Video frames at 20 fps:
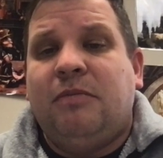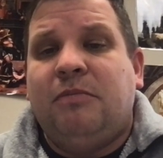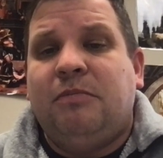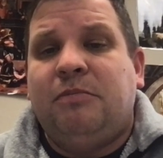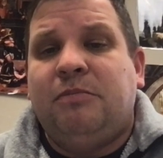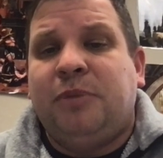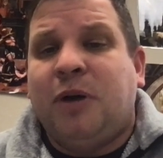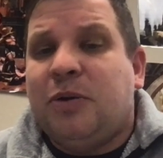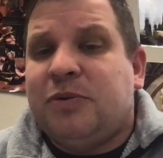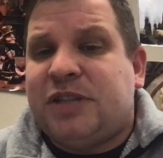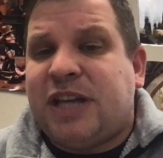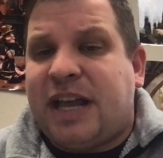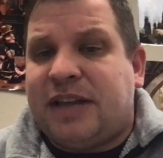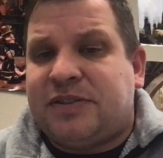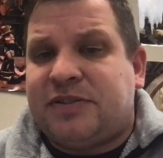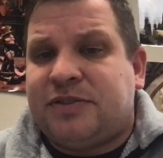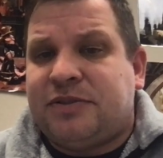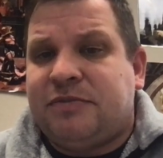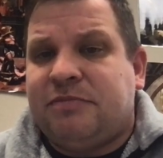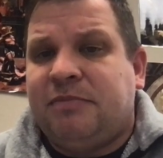
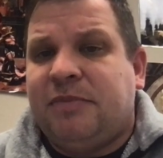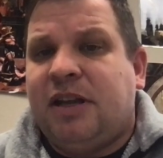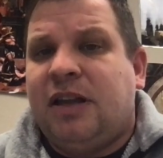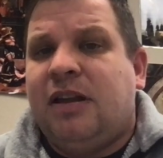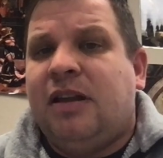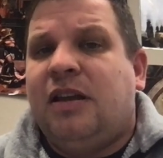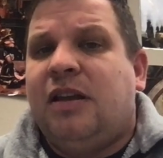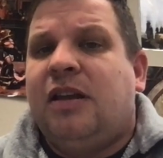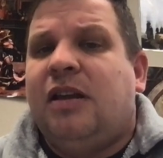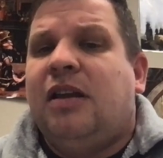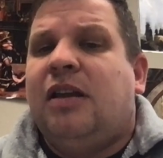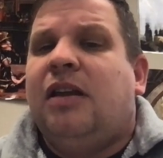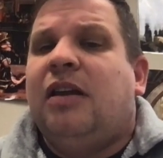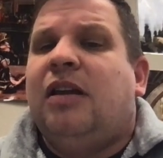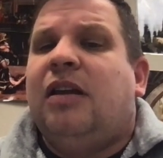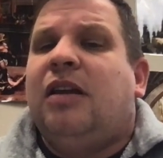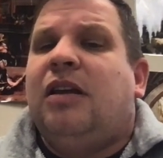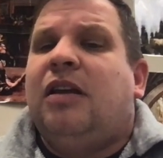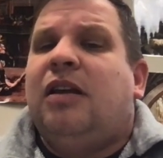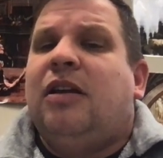Protests.
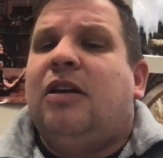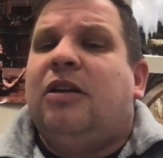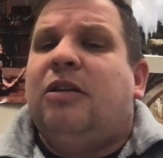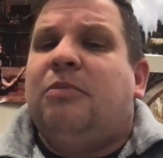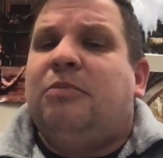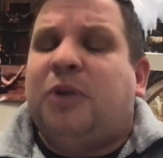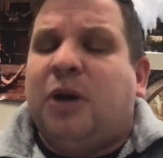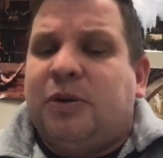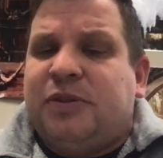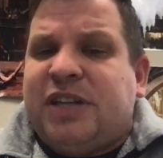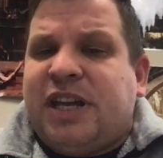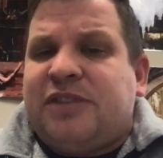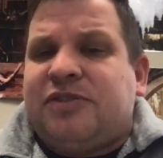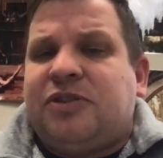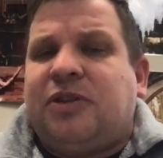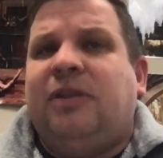Protests